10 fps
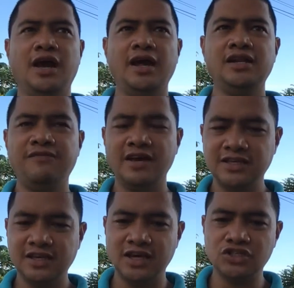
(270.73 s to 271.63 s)
and
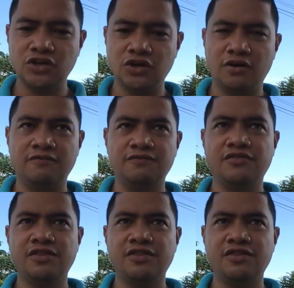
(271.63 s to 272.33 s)
investigation of